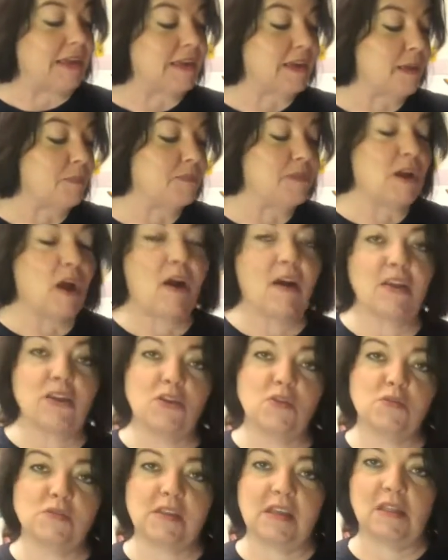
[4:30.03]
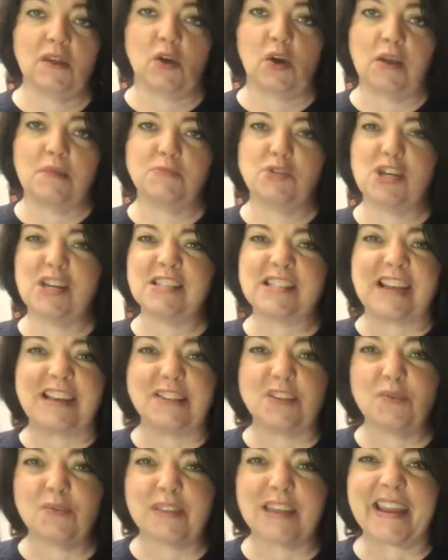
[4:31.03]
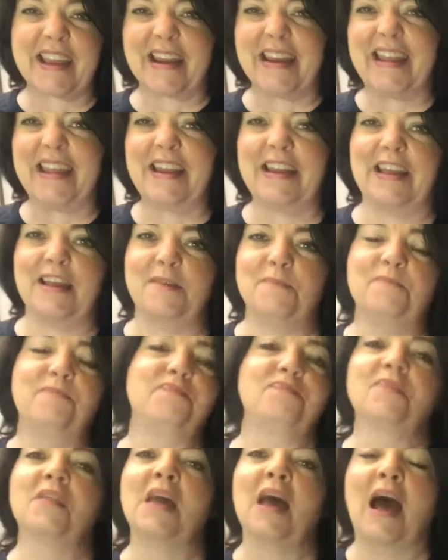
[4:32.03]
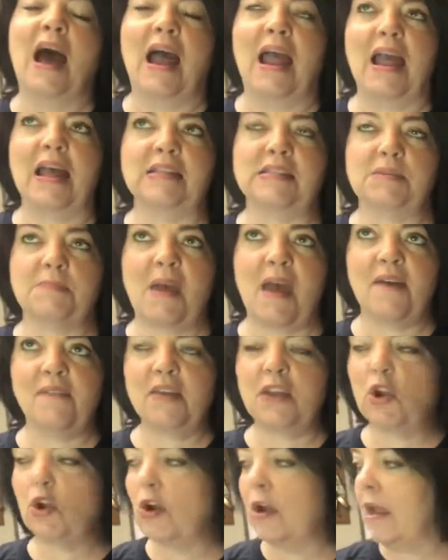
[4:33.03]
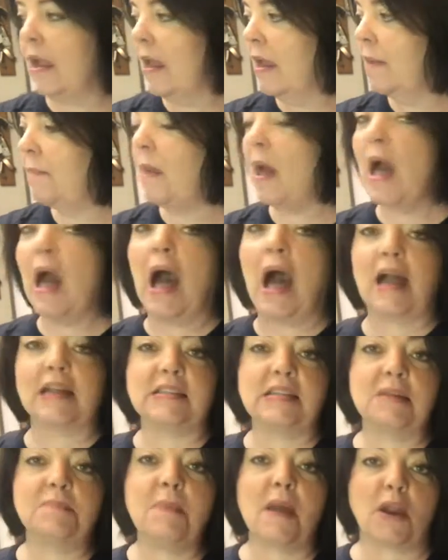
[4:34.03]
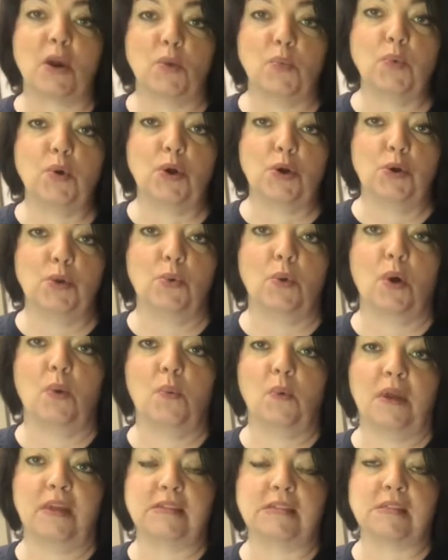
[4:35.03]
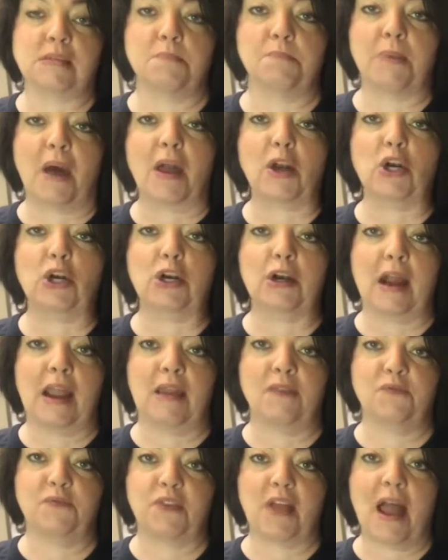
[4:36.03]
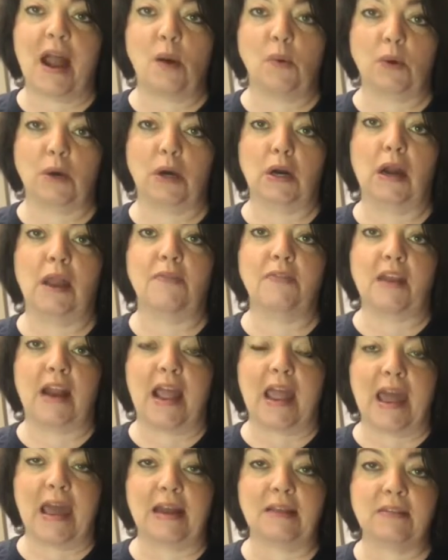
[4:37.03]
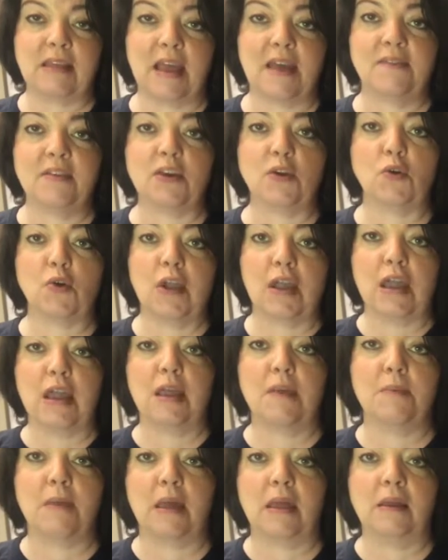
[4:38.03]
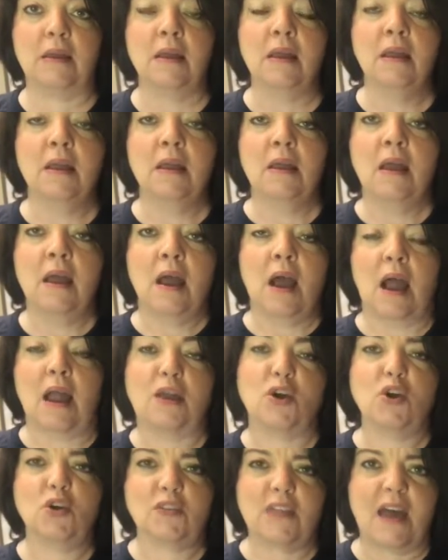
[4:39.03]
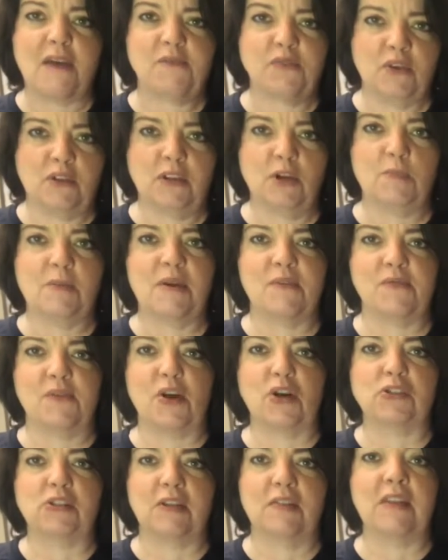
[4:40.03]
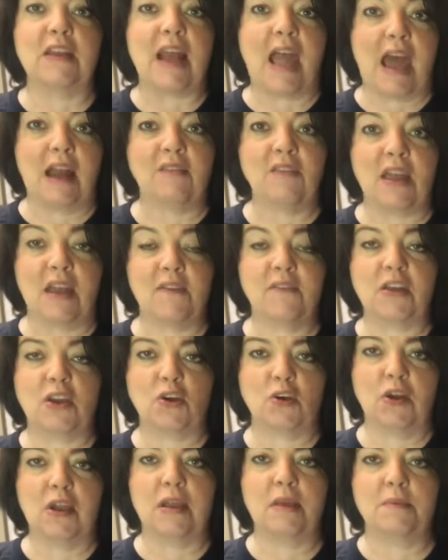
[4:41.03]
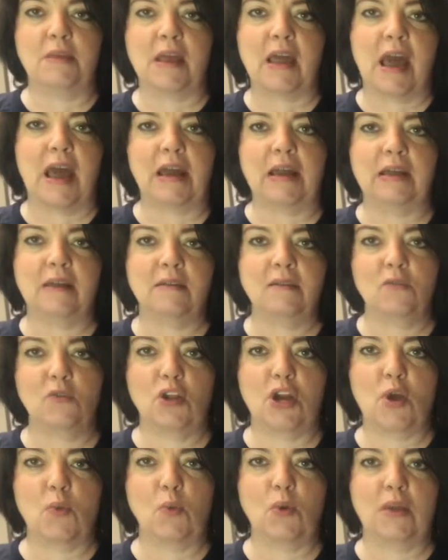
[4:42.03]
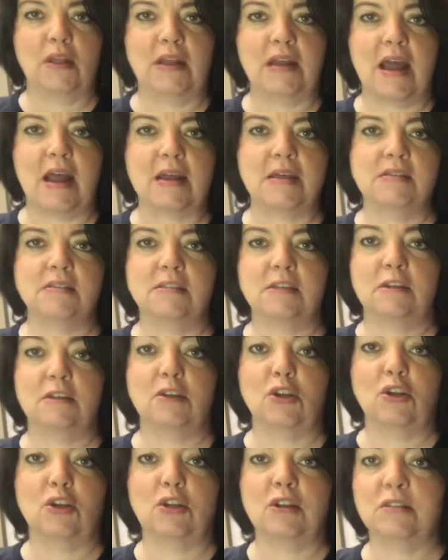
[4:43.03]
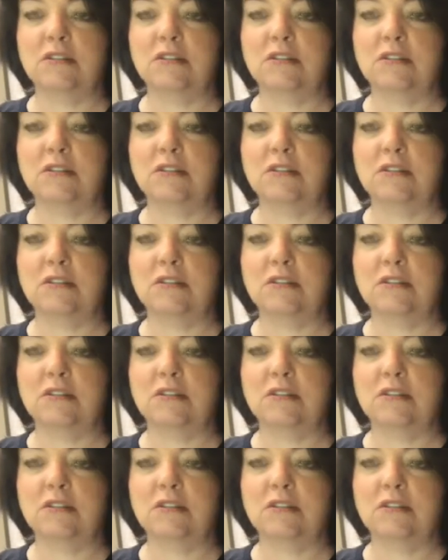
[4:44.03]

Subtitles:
ended up not using the cream cheese. I don't think I need it. I had some heavy cream. I did make a roux with some butter and flour, and then I added the heavy cream, and I cooked that for a little bit first, and then added the heavy cream and got it, really nice and good